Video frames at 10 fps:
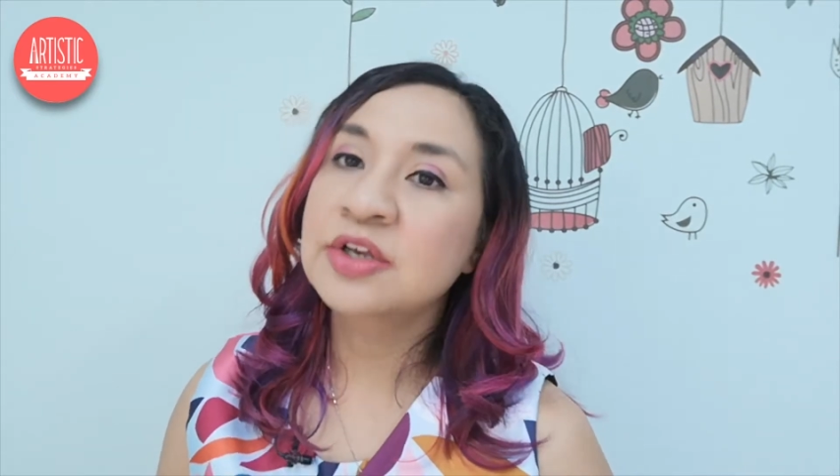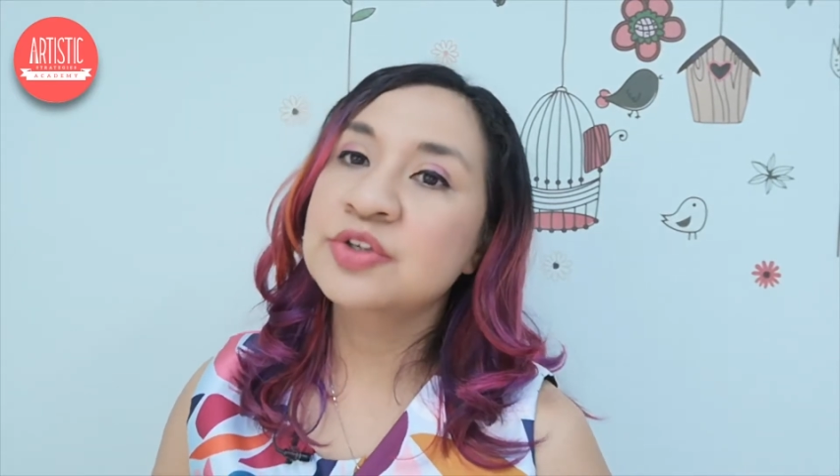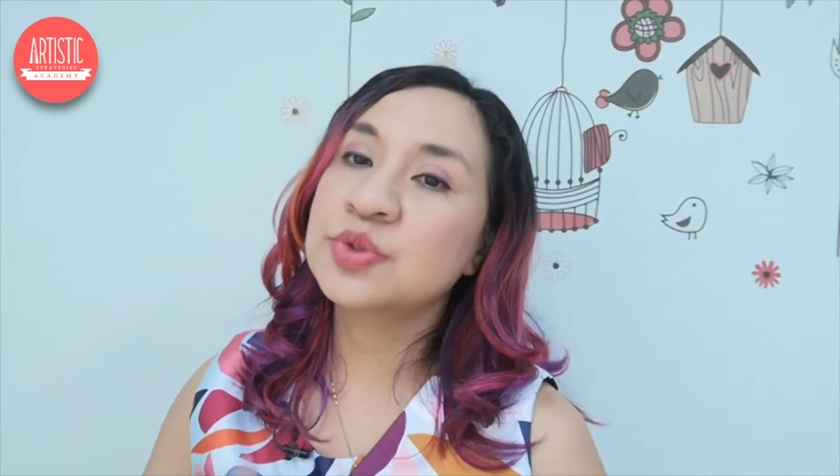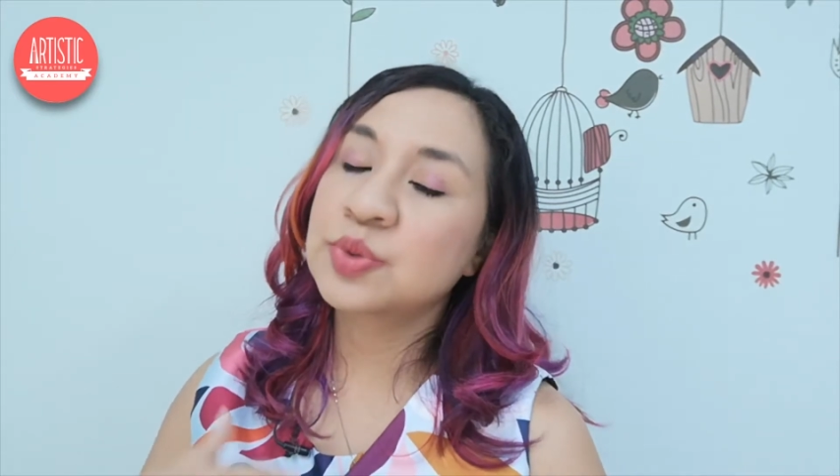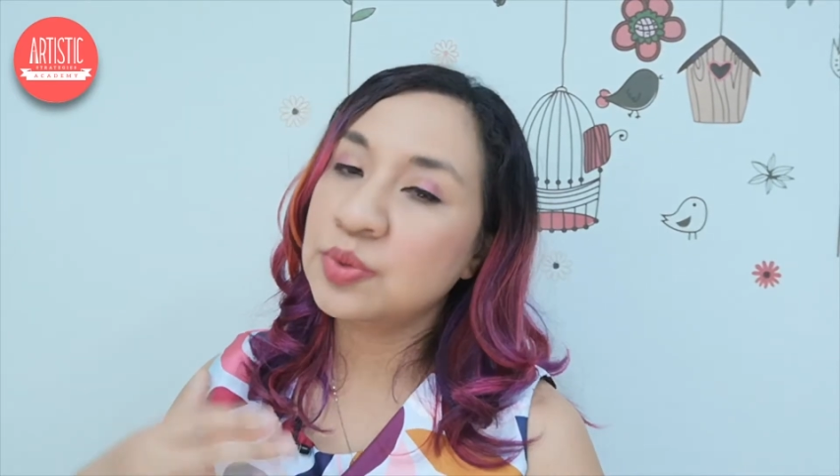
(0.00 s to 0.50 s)

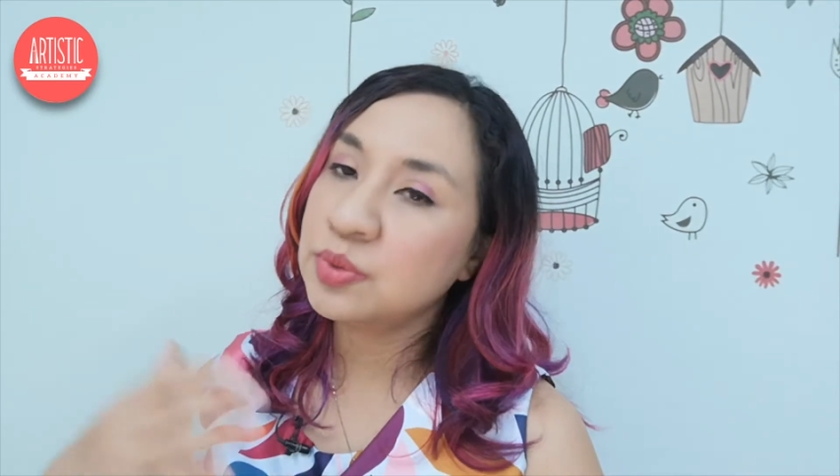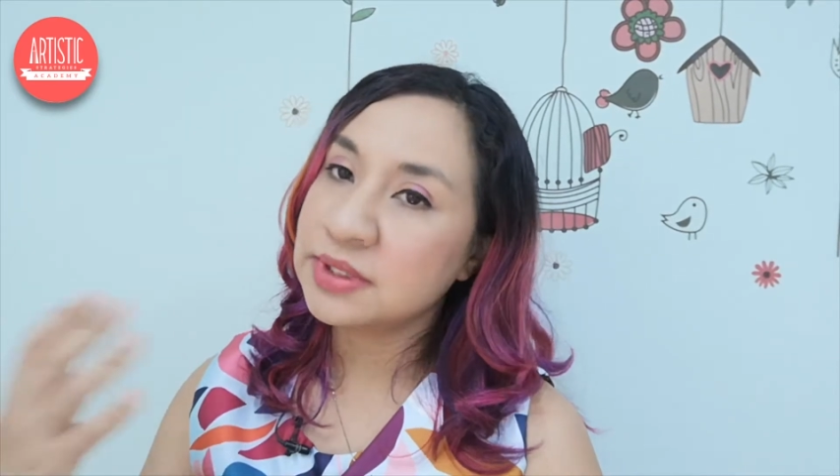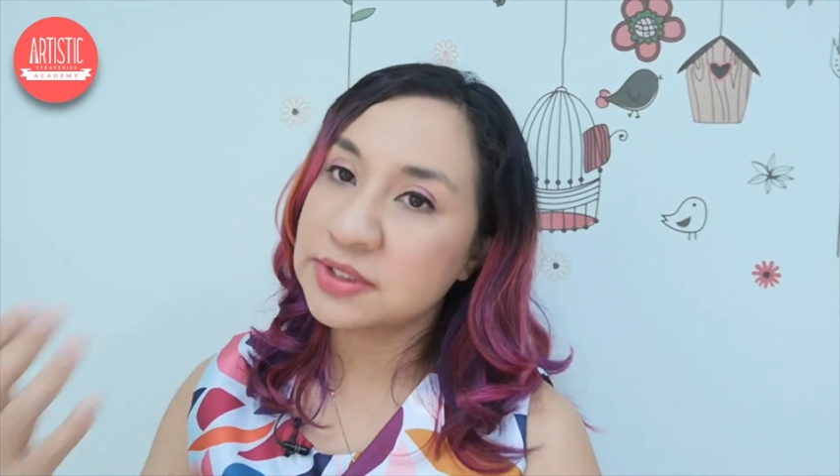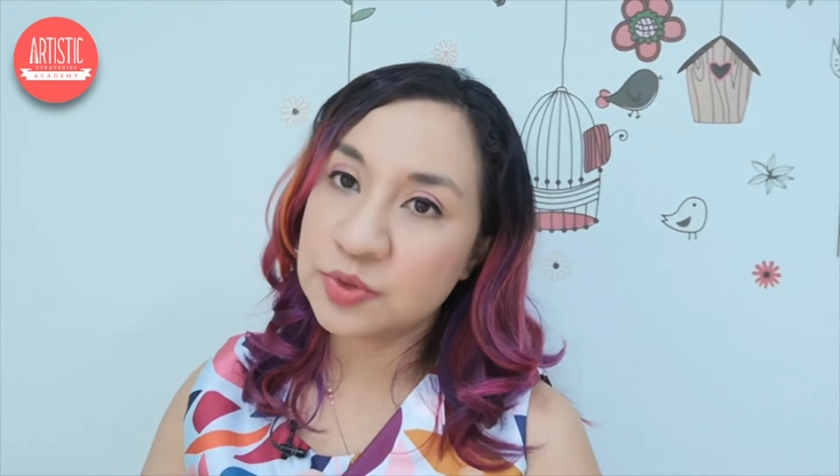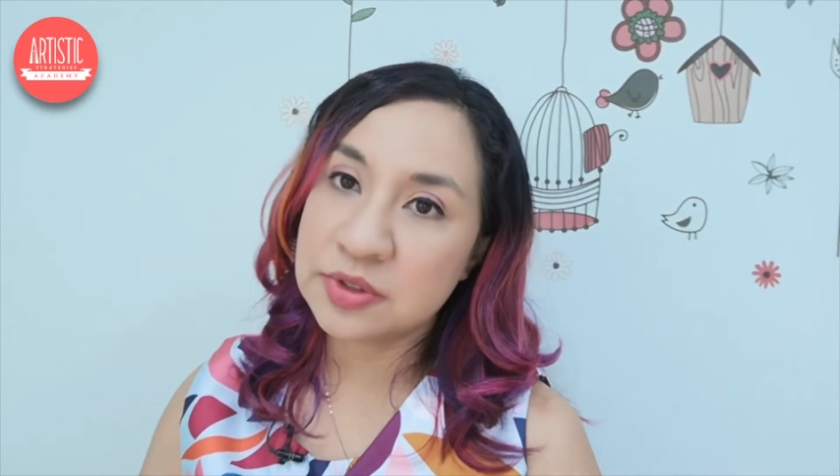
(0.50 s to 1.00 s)
So
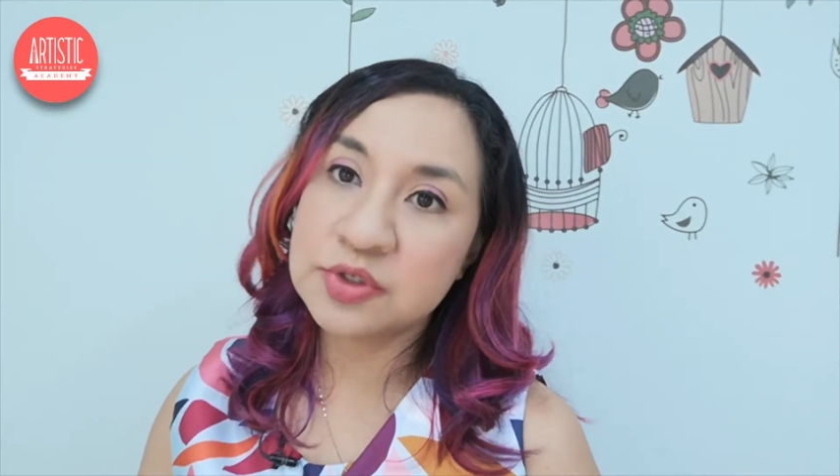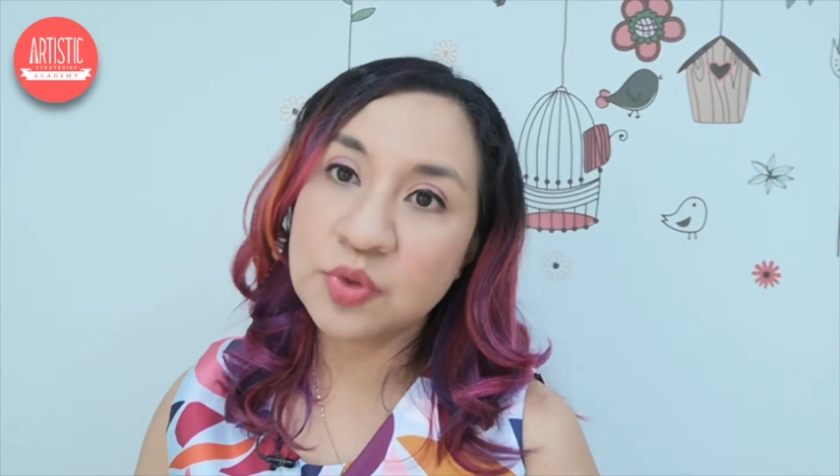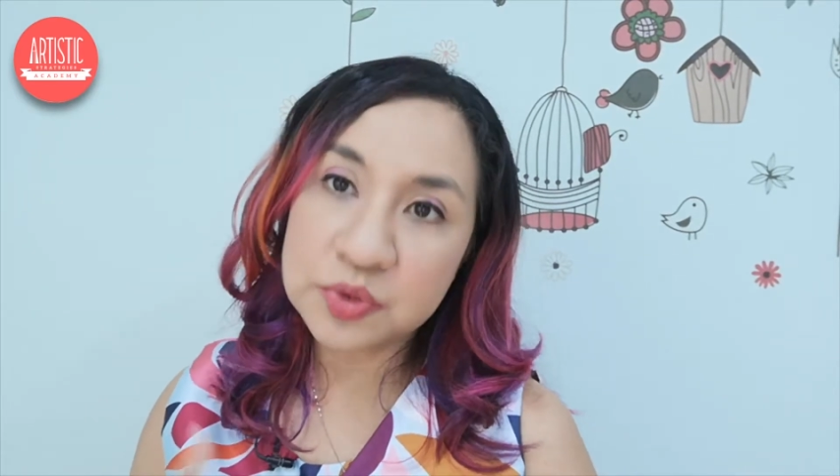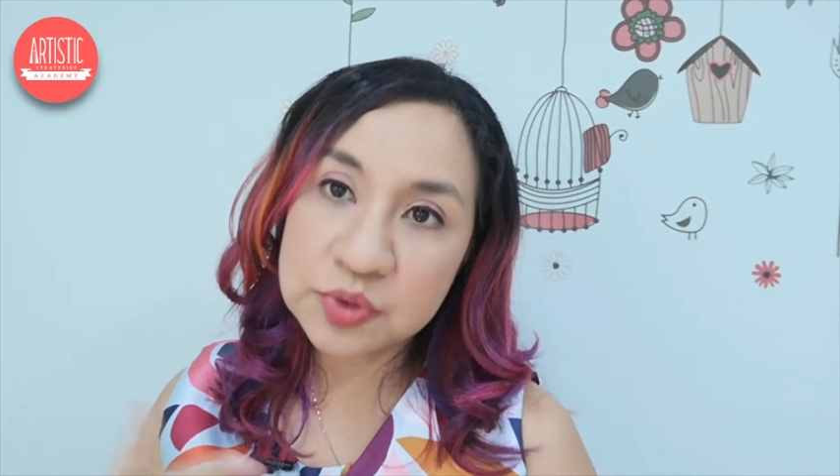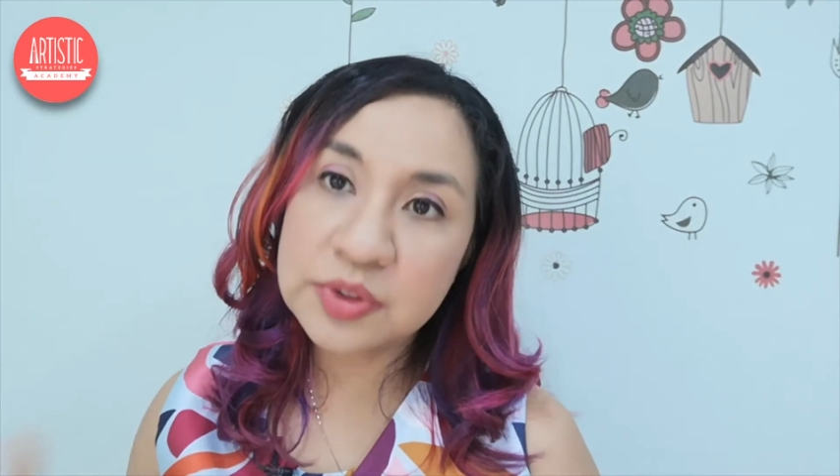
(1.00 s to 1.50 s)
the students
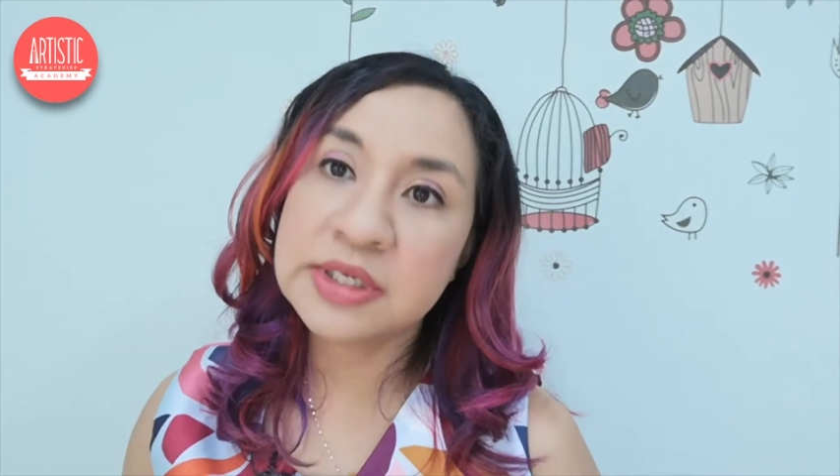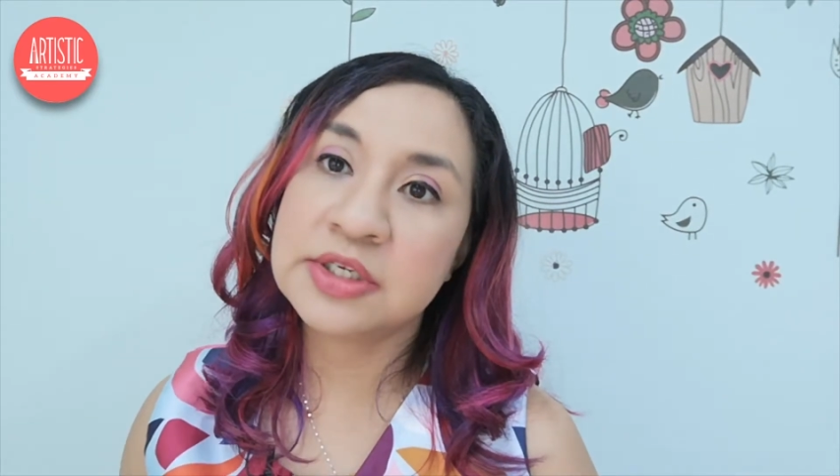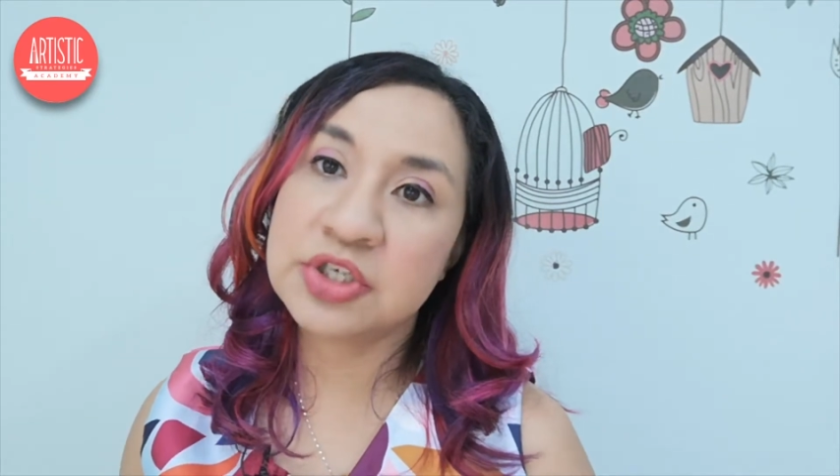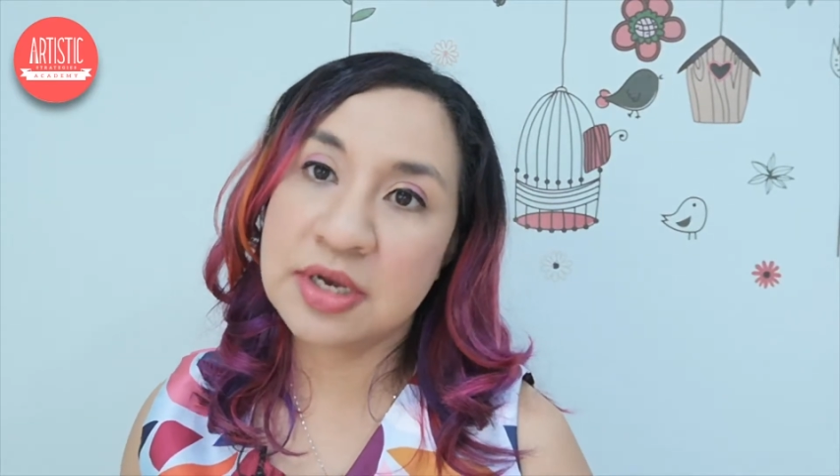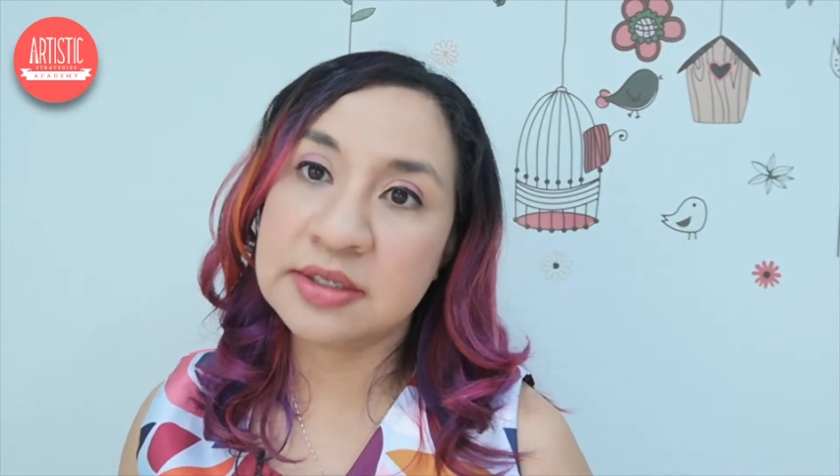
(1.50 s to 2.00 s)
also get
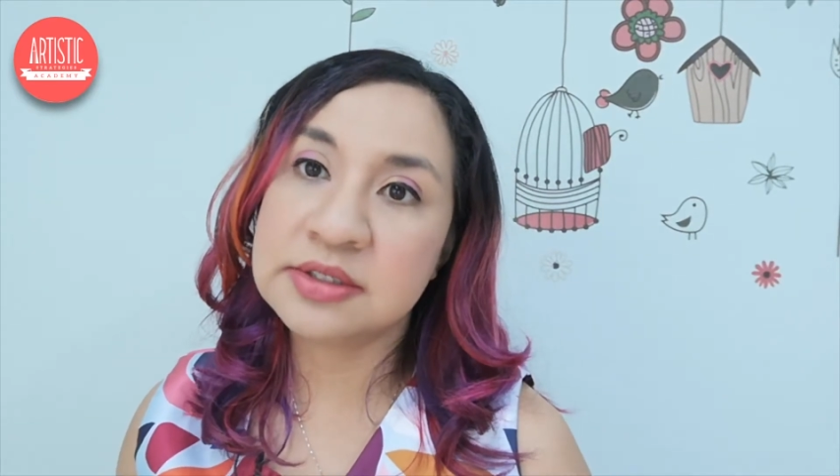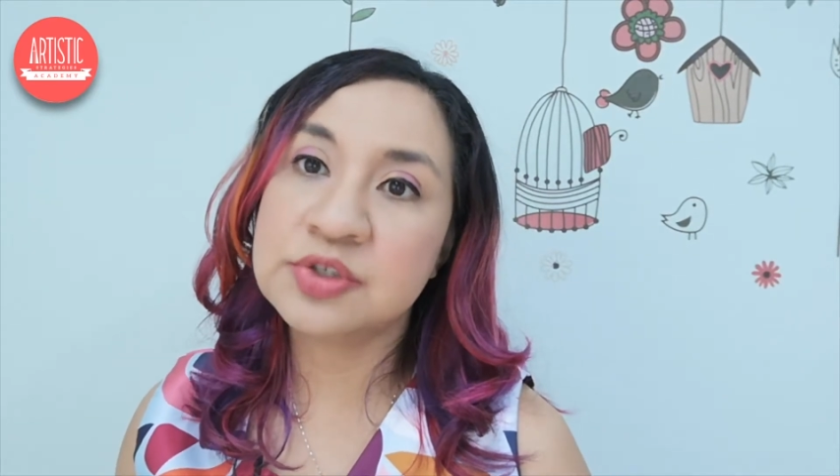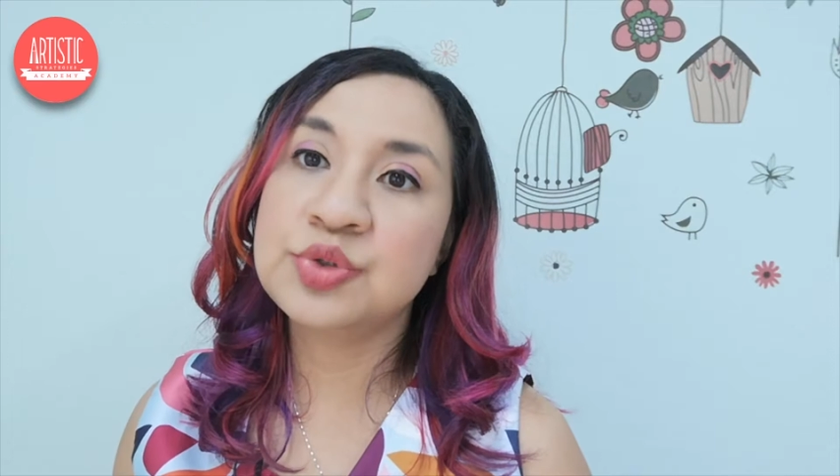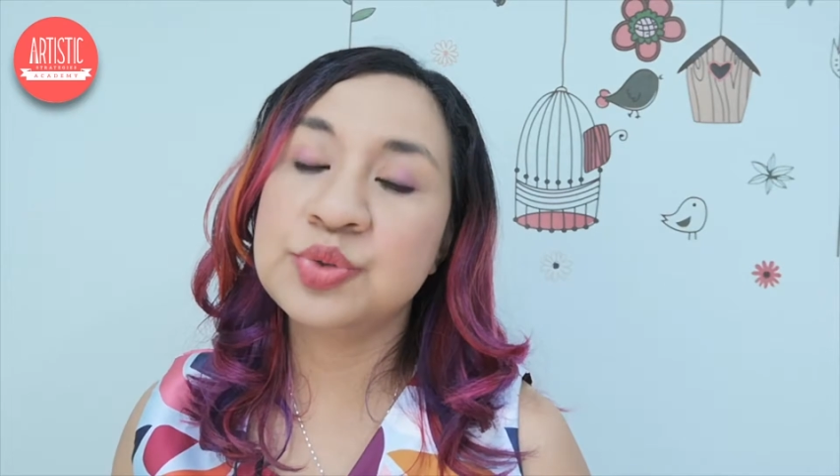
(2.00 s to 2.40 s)
a chance